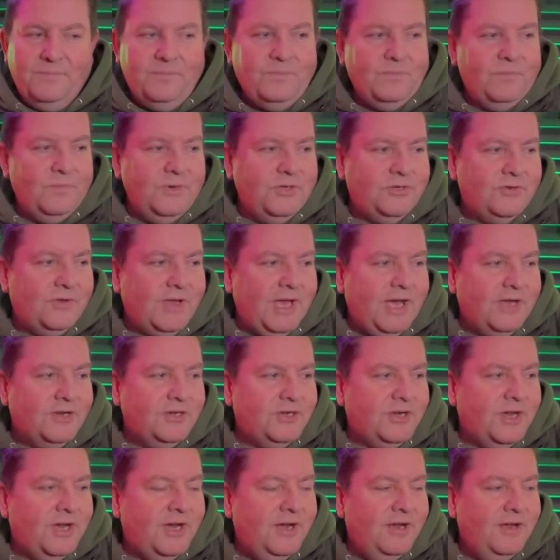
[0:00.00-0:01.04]
We shall catch
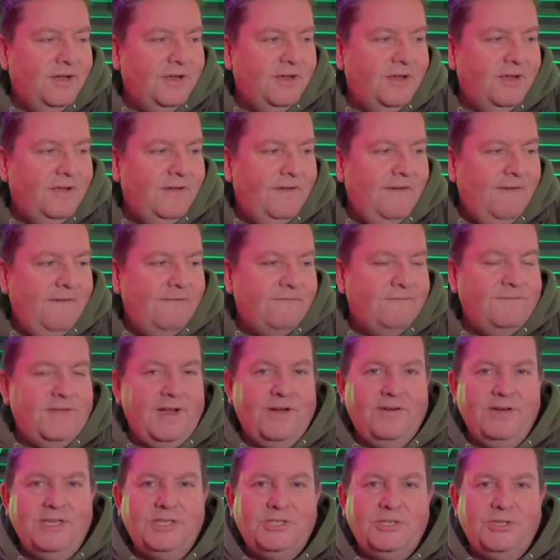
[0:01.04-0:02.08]
her
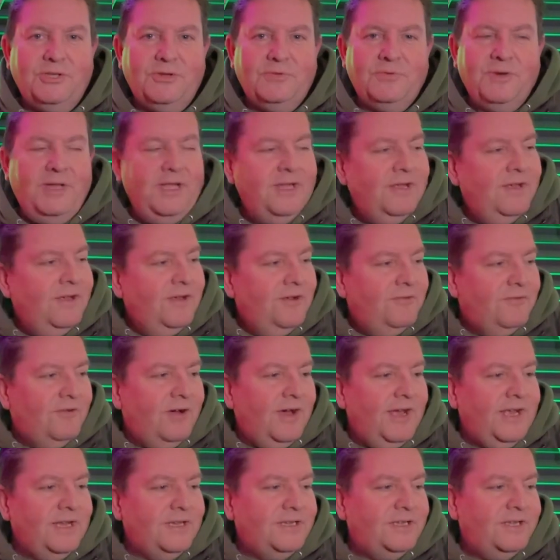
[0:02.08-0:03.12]
very soon.
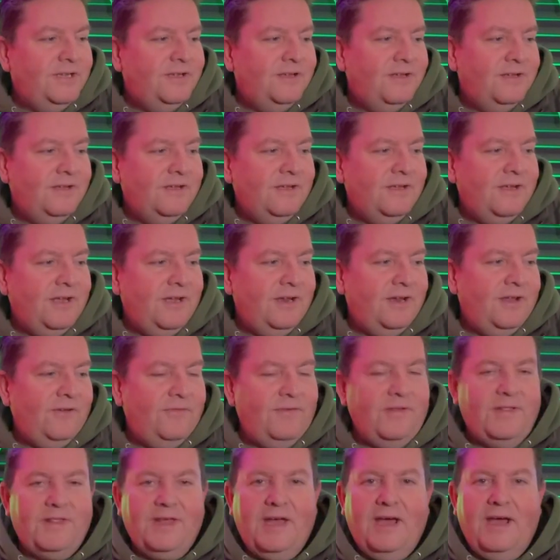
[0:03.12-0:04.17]
Right, enough
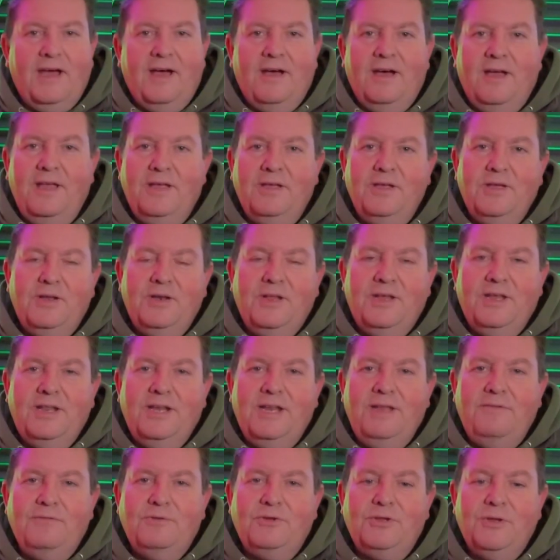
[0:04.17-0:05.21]
of that. I'm going to
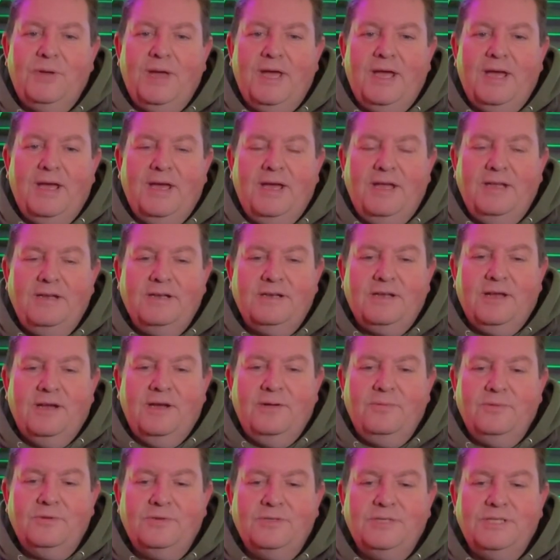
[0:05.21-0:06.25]
leave you to it, and I
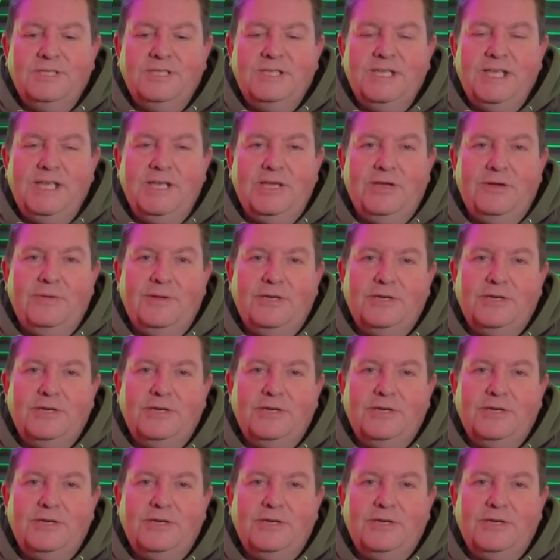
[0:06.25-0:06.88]
will see you in